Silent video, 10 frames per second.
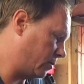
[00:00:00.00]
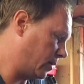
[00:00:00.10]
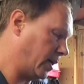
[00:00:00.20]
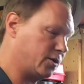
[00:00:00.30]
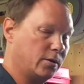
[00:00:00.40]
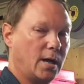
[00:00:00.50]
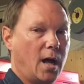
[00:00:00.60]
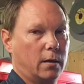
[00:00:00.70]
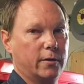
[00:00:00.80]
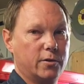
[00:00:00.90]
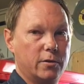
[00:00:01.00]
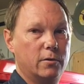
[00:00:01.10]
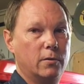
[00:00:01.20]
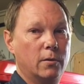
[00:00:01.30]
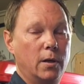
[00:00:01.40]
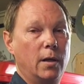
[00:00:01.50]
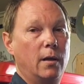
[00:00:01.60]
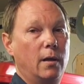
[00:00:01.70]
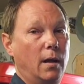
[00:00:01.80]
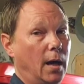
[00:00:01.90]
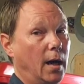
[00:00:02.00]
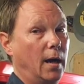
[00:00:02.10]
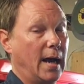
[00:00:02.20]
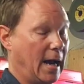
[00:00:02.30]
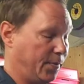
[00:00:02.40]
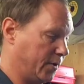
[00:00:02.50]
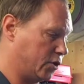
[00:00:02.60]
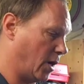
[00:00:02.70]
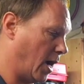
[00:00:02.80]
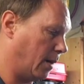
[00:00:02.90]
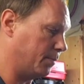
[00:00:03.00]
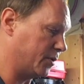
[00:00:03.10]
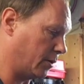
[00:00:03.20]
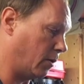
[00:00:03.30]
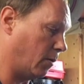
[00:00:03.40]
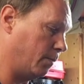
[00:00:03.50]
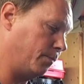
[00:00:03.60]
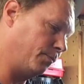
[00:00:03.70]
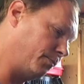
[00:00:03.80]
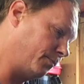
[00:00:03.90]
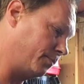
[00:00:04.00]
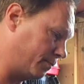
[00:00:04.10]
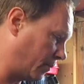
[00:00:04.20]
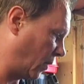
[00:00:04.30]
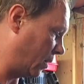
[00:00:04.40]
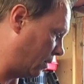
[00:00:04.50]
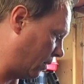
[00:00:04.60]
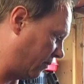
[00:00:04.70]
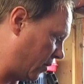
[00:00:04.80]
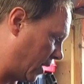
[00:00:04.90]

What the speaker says: you an extra $1 or $2 at the shop. So if you